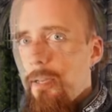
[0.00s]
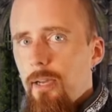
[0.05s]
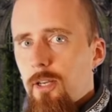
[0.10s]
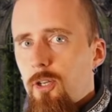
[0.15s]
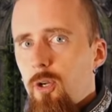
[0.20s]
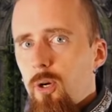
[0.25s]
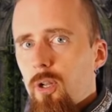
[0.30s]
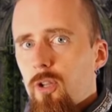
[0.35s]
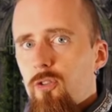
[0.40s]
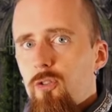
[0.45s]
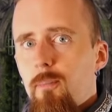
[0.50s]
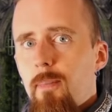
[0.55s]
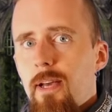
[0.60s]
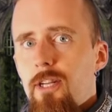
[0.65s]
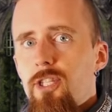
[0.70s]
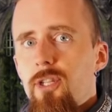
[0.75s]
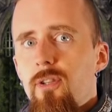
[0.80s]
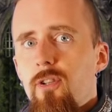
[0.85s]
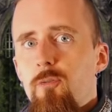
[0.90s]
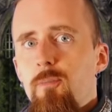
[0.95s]
I could also
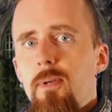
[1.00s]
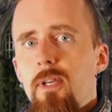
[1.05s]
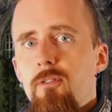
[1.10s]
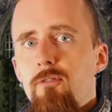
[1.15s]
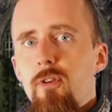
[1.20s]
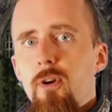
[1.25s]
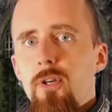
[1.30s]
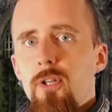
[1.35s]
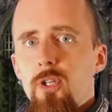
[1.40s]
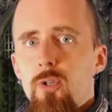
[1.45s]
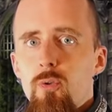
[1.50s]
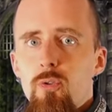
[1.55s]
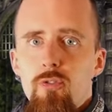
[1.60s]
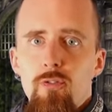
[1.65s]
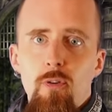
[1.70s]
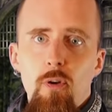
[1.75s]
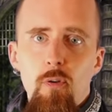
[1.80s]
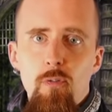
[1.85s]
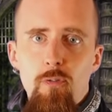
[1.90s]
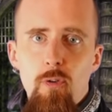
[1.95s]
imagine this being very
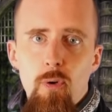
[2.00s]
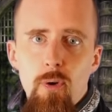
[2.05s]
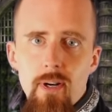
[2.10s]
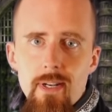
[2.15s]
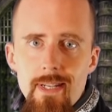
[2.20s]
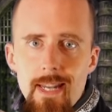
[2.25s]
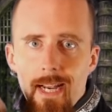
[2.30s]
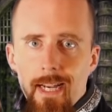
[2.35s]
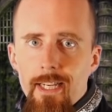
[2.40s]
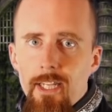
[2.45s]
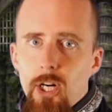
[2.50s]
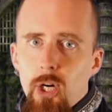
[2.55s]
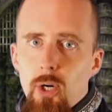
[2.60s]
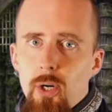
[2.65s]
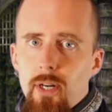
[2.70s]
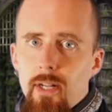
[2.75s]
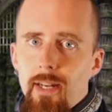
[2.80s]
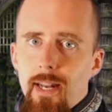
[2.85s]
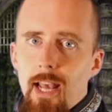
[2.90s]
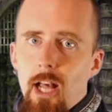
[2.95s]
useful for a neck
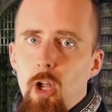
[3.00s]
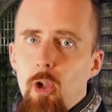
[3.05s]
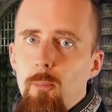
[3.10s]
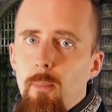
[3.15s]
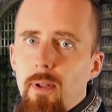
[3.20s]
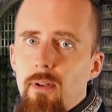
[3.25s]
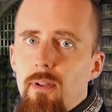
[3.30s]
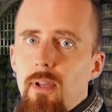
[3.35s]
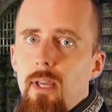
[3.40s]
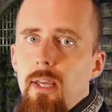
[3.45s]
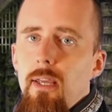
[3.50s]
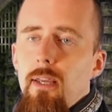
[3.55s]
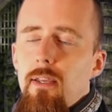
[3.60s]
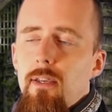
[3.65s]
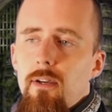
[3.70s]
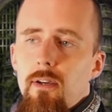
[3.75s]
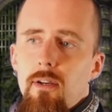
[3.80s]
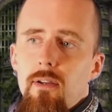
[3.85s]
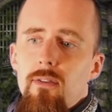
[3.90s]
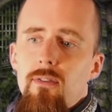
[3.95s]
guard and helmet,
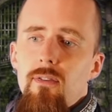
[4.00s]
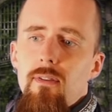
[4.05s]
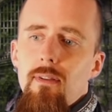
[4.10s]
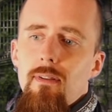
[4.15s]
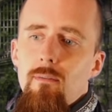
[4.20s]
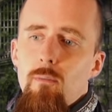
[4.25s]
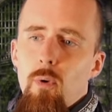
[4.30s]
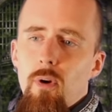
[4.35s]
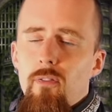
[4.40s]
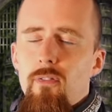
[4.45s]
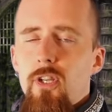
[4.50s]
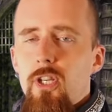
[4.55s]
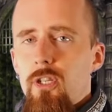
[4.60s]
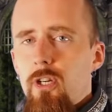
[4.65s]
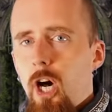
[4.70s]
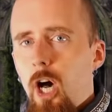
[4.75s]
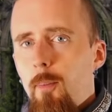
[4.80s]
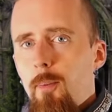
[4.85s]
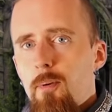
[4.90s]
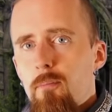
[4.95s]
because one of the
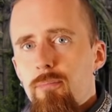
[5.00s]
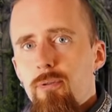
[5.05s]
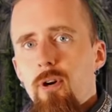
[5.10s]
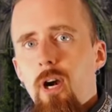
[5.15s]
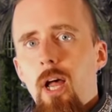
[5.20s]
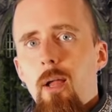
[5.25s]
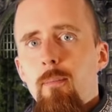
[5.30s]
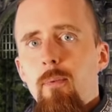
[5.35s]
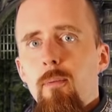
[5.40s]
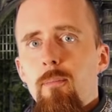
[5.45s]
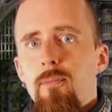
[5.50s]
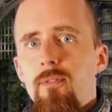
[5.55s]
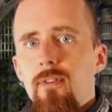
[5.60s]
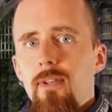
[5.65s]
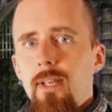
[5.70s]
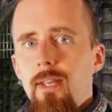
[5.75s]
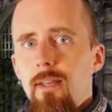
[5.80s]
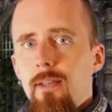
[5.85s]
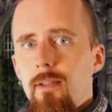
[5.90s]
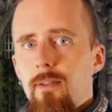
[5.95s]
common problems
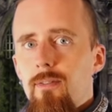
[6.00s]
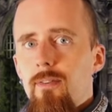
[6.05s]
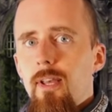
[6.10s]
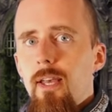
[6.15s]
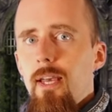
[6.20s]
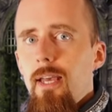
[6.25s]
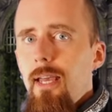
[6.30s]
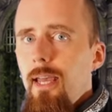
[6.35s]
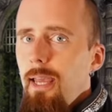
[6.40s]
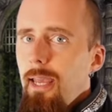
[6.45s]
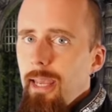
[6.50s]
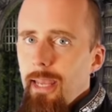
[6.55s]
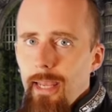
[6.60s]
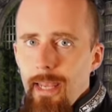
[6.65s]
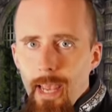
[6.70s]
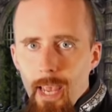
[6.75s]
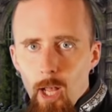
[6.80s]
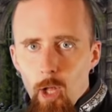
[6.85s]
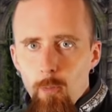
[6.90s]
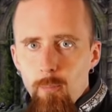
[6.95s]
is
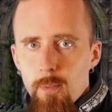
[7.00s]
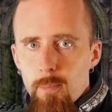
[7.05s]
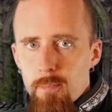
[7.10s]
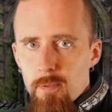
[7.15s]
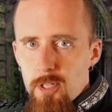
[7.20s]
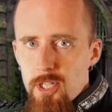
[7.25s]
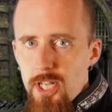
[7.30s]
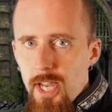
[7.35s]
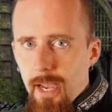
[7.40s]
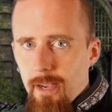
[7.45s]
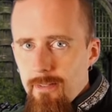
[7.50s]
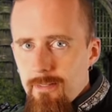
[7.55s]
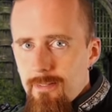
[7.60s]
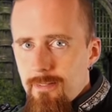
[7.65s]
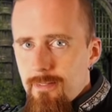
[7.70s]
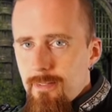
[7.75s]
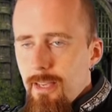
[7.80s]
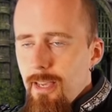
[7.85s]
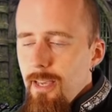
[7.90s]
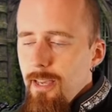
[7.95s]
a helmet
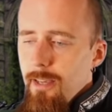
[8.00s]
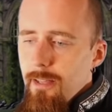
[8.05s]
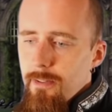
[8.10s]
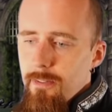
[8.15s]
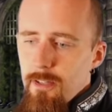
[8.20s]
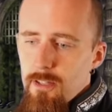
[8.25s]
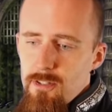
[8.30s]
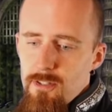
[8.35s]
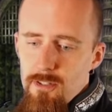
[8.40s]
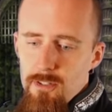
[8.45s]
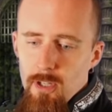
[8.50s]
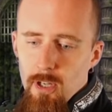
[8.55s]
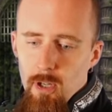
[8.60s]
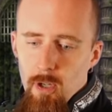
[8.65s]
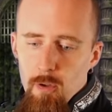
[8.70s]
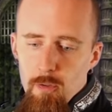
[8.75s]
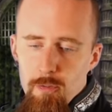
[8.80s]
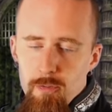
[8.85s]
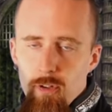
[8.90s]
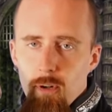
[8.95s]
protects the
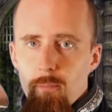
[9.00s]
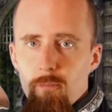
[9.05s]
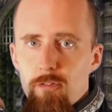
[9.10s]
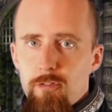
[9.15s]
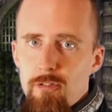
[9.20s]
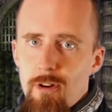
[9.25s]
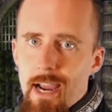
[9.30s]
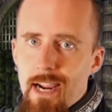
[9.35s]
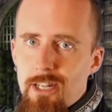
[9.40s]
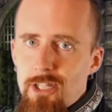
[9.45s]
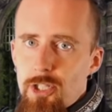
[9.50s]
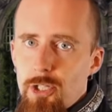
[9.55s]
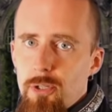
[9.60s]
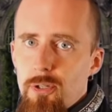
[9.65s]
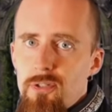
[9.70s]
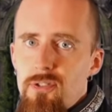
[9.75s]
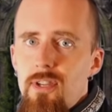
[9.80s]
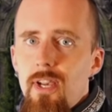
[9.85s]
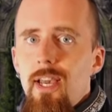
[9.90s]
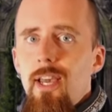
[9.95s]
skull from
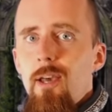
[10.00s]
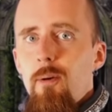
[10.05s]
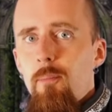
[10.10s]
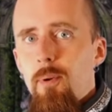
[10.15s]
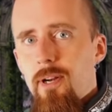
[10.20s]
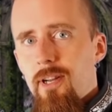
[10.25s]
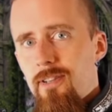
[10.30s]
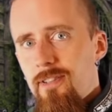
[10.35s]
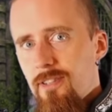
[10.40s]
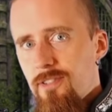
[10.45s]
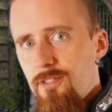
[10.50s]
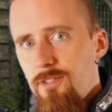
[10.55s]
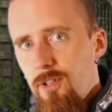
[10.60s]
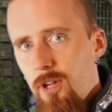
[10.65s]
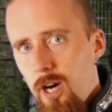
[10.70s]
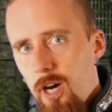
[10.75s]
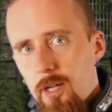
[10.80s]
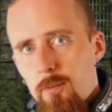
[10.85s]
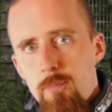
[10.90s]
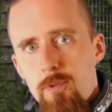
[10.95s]
fractures, but it does
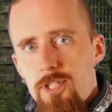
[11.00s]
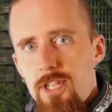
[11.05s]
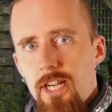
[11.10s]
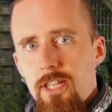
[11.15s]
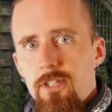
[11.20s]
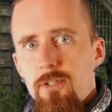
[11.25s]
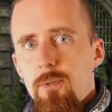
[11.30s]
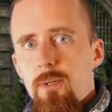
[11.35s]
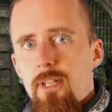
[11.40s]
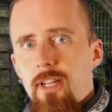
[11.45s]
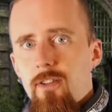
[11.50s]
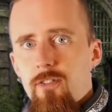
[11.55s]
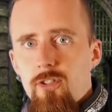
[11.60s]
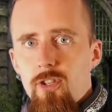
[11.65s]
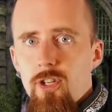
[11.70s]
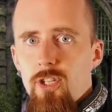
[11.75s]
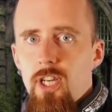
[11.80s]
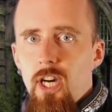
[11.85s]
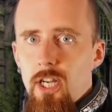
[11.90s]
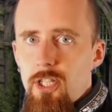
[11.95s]
not protect you against
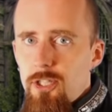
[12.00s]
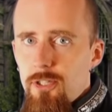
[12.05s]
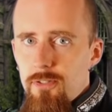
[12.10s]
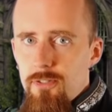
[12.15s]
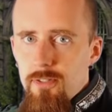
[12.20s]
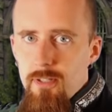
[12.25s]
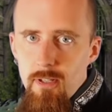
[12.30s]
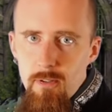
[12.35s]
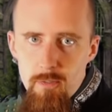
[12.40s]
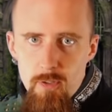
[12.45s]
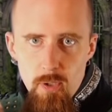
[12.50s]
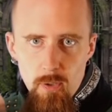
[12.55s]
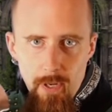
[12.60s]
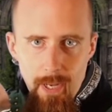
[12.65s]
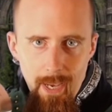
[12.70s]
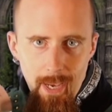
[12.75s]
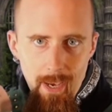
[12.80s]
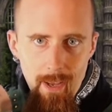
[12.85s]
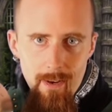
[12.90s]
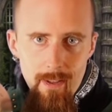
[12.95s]
concussions. If your
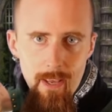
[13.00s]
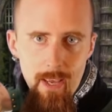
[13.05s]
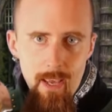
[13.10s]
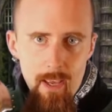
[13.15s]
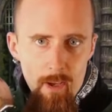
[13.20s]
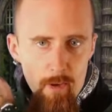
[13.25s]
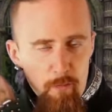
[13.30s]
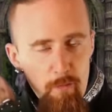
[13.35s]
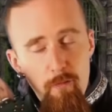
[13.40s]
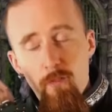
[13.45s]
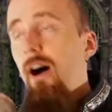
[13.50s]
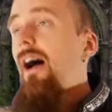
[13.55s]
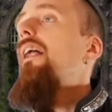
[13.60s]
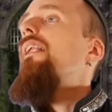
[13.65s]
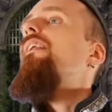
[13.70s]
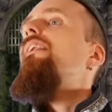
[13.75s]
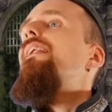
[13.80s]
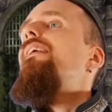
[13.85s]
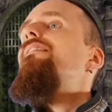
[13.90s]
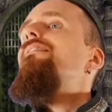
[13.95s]
head
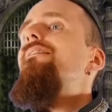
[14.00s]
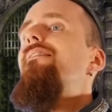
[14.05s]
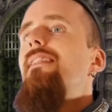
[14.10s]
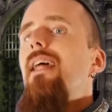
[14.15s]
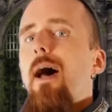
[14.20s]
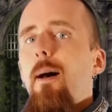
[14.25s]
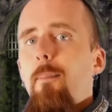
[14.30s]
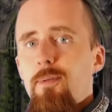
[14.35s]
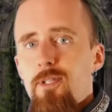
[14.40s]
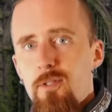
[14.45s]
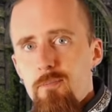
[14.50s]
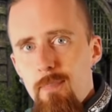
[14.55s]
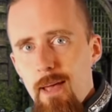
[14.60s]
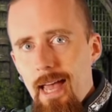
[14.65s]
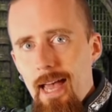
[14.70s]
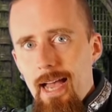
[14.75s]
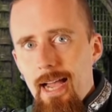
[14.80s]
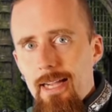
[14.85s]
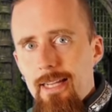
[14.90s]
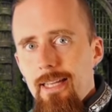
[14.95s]
violently snaps
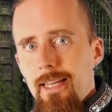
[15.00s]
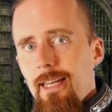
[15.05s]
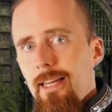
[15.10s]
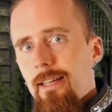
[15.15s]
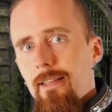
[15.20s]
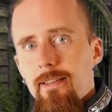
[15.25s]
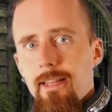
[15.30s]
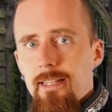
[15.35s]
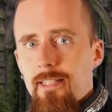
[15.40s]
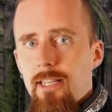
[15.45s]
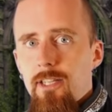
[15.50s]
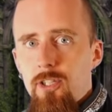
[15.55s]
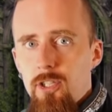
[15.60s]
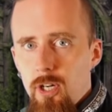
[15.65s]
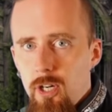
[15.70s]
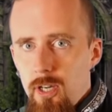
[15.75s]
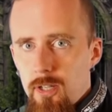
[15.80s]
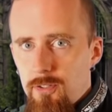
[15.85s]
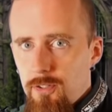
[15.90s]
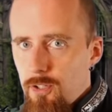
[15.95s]
back, that can
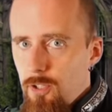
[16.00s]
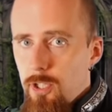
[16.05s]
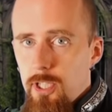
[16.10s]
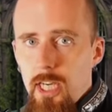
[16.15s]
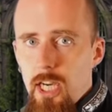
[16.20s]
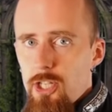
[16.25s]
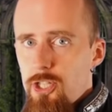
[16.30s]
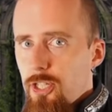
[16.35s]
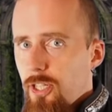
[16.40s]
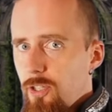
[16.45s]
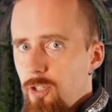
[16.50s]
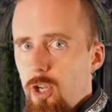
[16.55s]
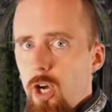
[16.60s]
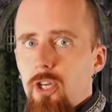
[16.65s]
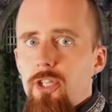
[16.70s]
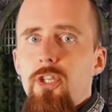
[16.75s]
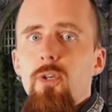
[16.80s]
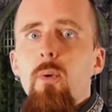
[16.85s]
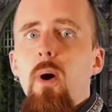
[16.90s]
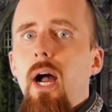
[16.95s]
cause a concussion, can
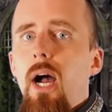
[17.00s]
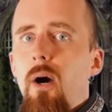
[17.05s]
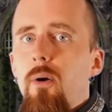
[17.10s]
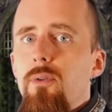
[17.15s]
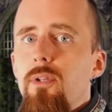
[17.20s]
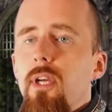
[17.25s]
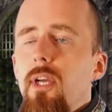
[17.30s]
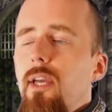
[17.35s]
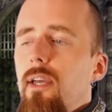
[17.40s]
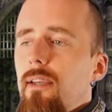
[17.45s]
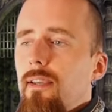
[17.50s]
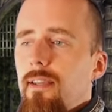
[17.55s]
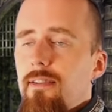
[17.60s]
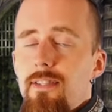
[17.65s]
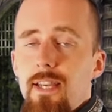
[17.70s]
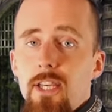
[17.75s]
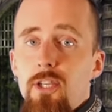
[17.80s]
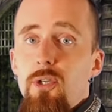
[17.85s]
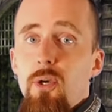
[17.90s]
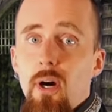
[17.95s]
knock you out, can
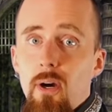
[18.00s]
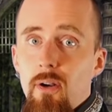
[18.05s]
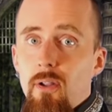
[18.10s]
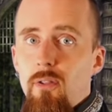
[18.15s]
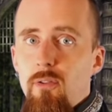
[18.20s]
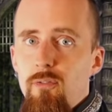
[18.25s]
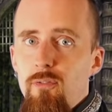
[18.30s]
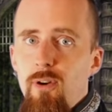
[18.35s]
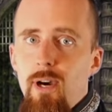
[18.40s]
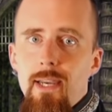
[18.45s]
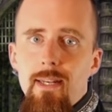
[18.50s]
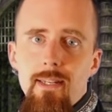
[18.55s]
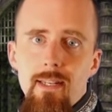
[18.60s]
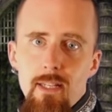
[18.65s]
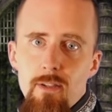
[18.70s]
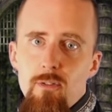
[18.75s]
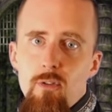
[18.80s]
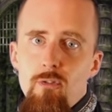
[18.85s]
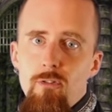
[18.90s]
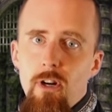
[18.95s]
take you out of the fight and
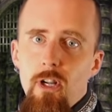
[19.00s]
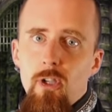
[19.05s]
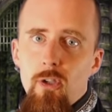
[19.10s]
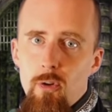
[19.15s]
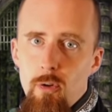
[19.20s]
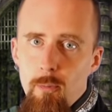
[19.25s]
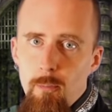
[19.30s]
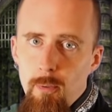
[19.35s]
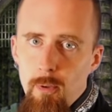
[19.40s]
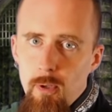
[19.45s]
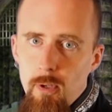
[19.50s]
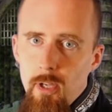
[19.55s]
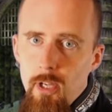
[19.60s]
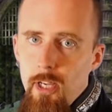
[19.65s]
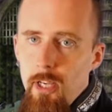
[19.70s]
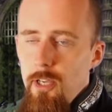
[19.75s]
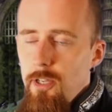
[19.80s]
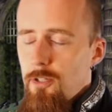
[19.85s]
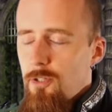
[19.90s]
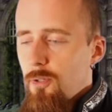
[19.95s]
leave you vulnerable
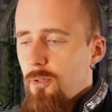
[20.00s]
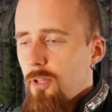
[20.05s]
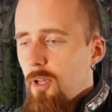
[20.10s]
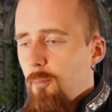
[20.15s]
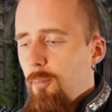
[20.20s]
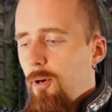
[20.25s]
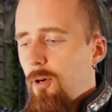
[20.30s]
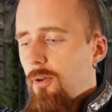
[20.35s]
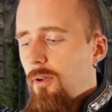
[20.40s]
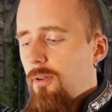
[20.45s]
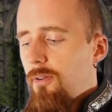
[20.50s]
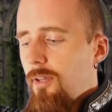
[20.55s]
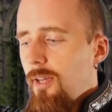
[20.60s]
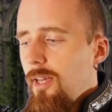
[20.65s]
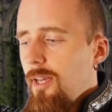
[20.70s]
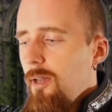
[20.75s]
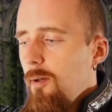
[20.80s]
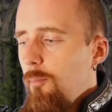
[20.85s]
to the opponent.